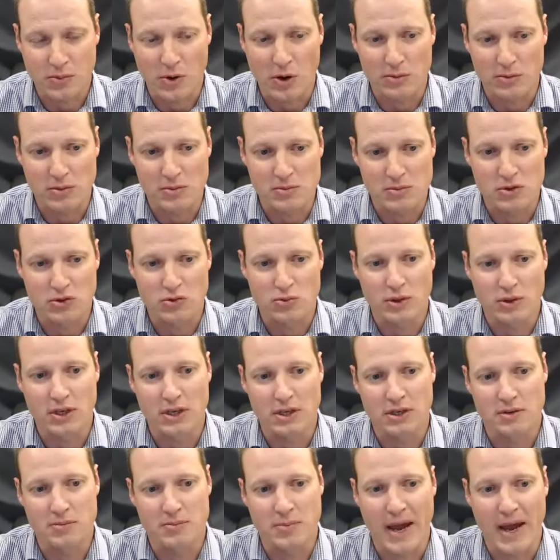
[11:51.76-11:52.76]
problem
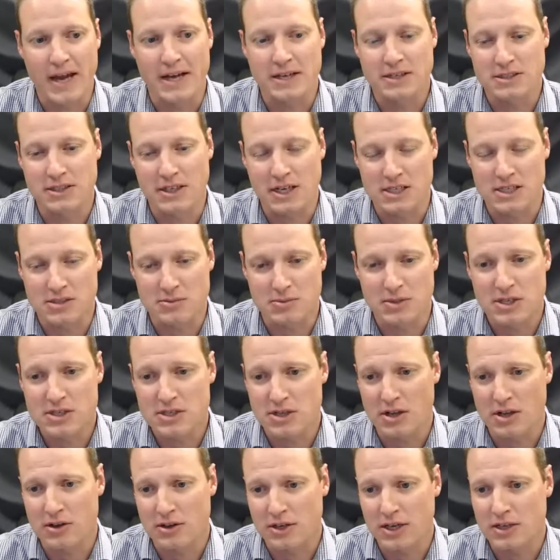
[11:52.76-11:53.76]
between banks and SMEs,
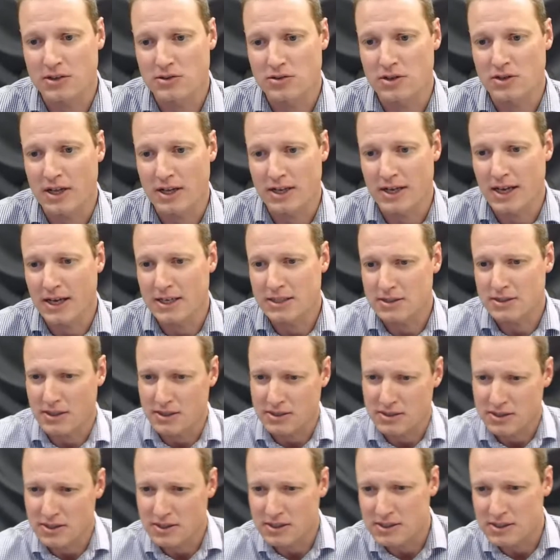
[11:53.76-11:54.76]
and I'll get to that later. I
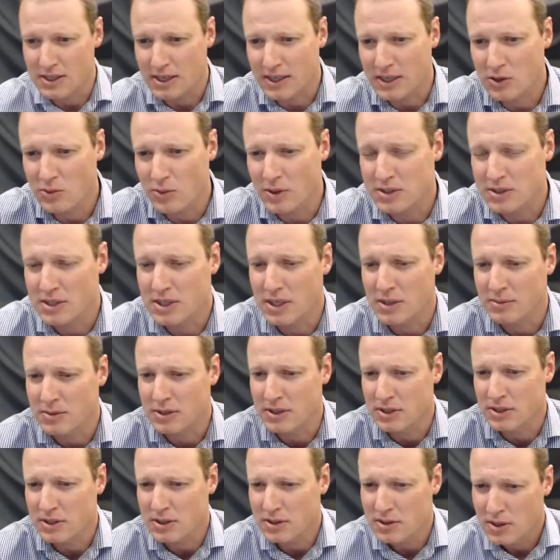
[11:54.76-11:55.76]
see there's another question coming
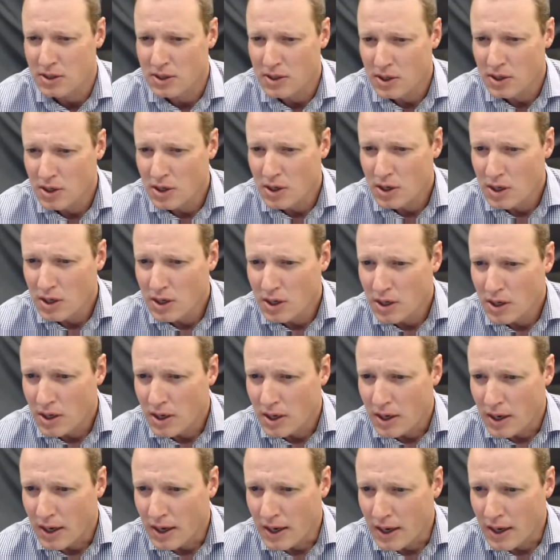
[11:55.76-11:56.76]
in here.
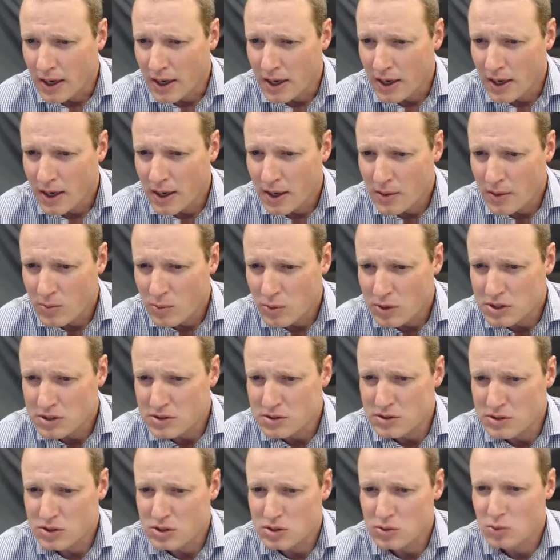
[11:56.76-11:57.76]

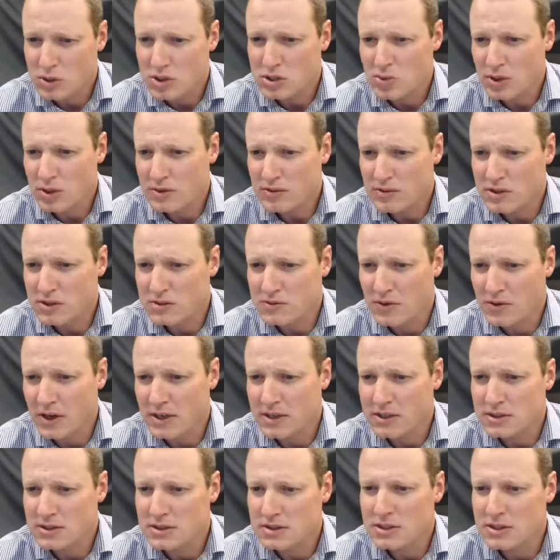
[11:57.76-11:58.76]
Which one of these
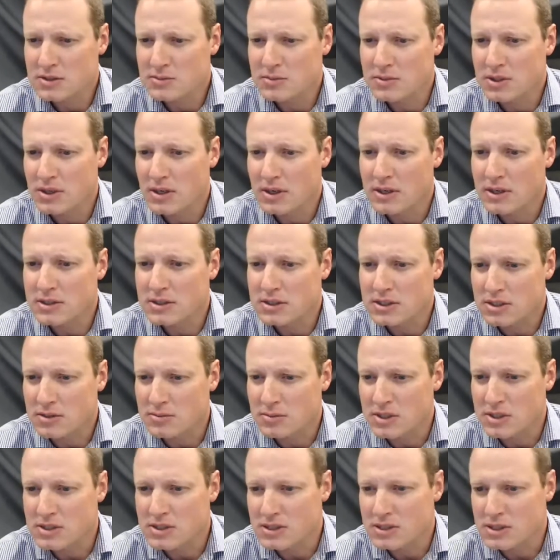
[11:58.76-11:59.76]
financing
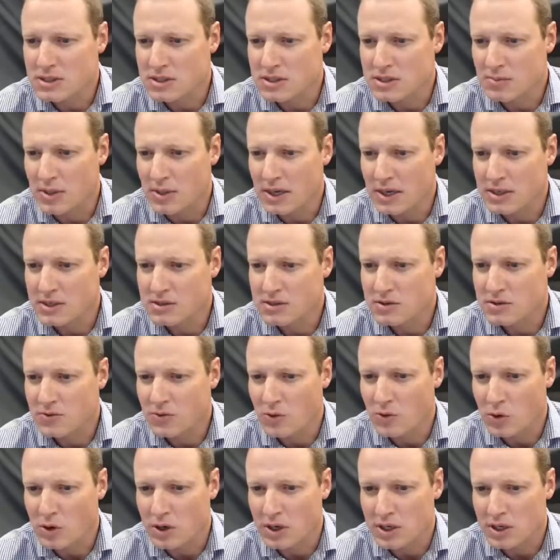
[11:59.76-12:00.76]
instruments is the best
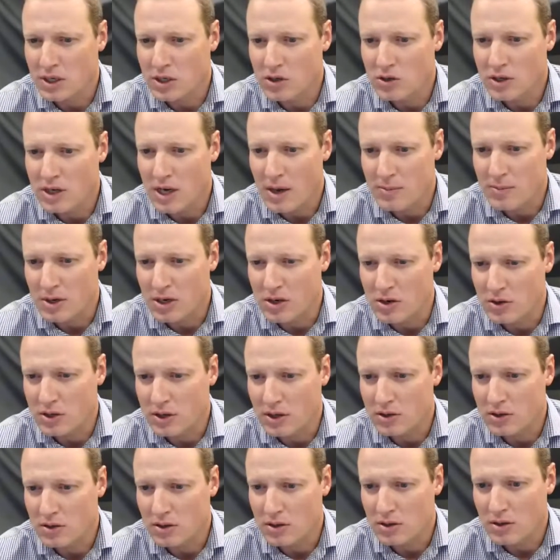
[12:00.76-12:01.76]
for a new company
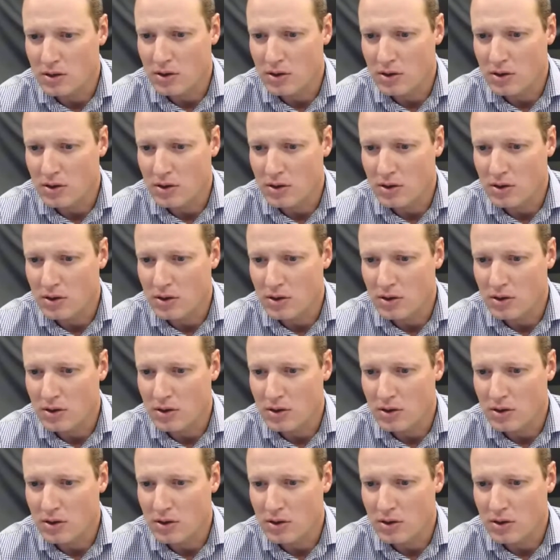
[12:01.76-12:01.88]
looking